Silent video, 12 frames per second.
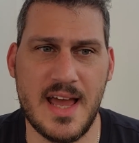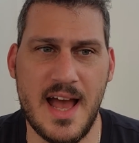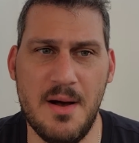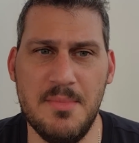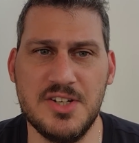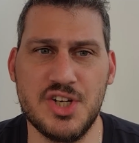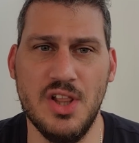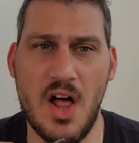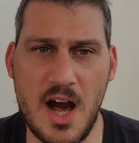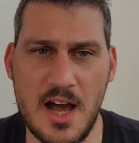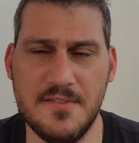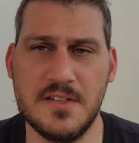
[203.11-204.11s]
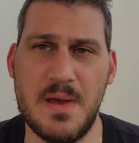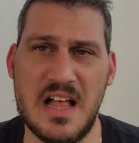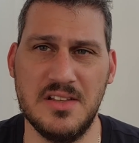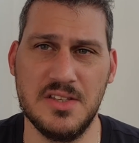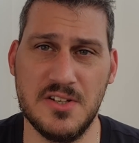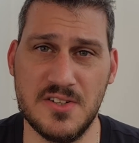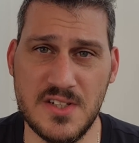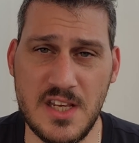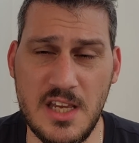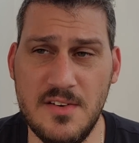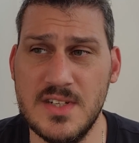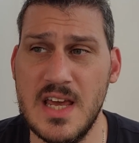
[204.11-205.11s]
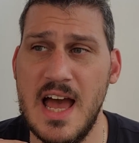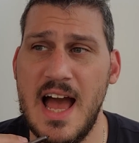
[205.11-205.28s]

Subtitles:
how much lives Palantir saves,